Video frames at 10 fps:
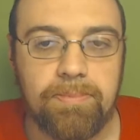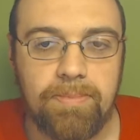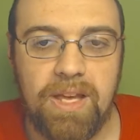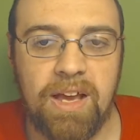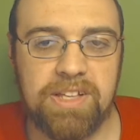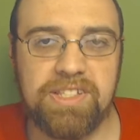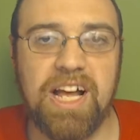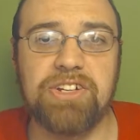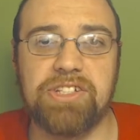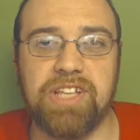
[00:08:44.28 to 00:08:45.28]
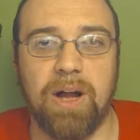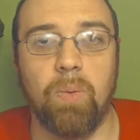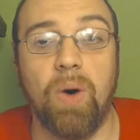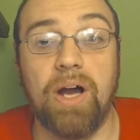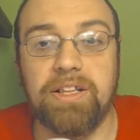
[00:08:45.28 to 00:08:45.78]
It's not just like a
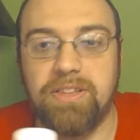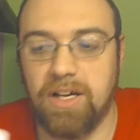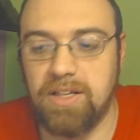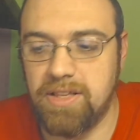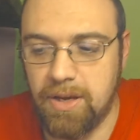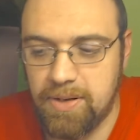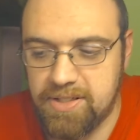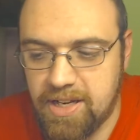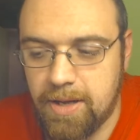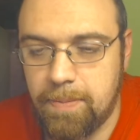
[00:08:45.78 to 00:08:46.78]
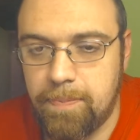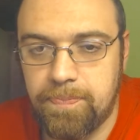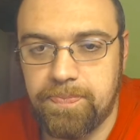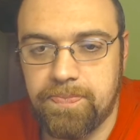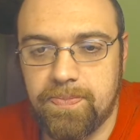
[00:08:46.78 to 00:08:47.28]
one and done deal. It's like a
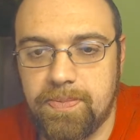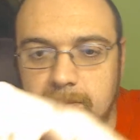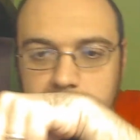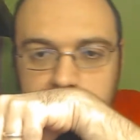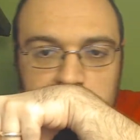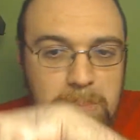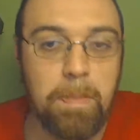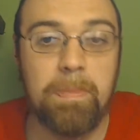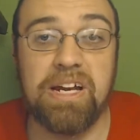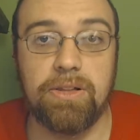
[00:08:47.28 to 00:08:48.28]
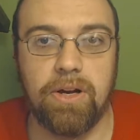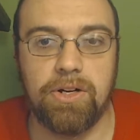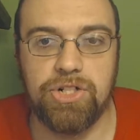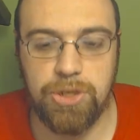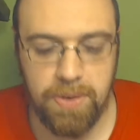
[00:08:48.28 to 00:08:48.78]
minute-long
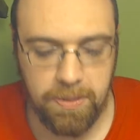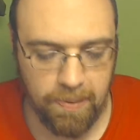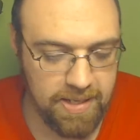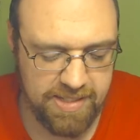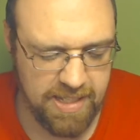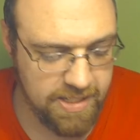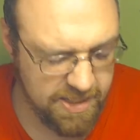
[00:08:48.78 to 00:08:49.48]
chewing process.